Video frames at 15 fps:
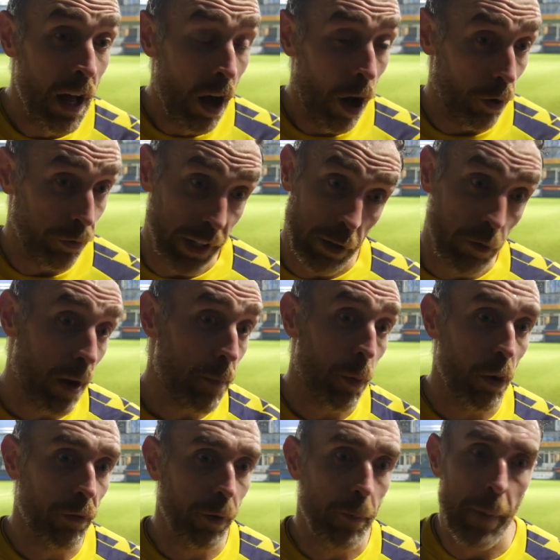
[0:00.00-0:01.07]
Obviously, a great
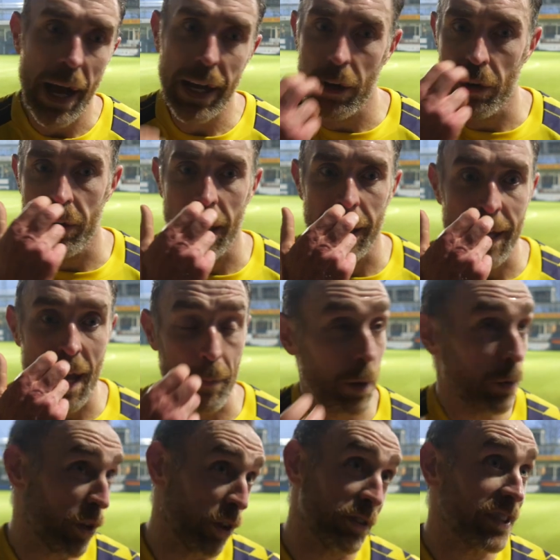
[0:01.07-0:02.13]
ball in from Backer and then Naby
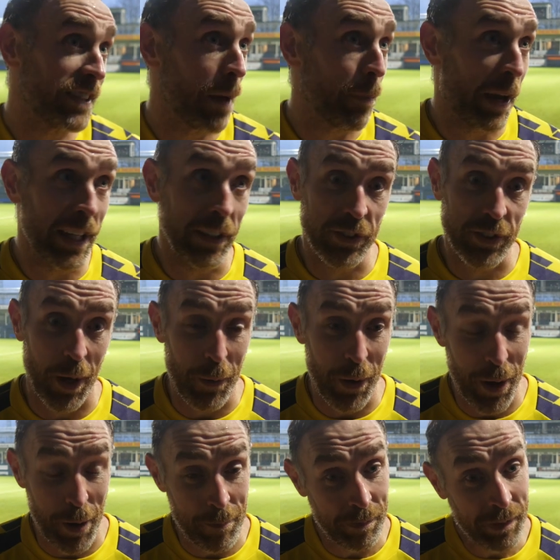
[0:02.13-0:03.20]
was on to tap it in.
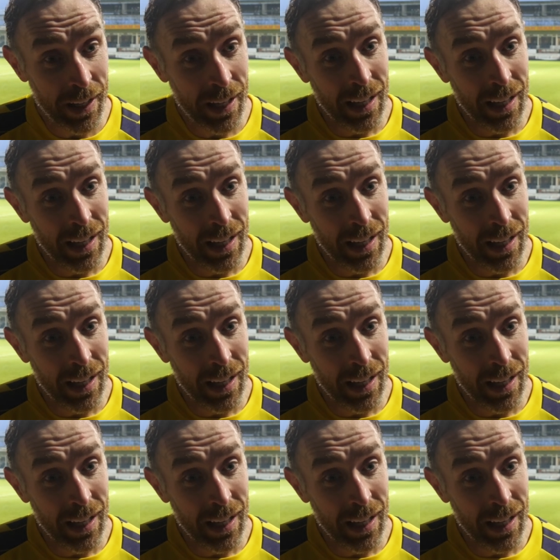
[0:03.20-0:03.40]
So, um,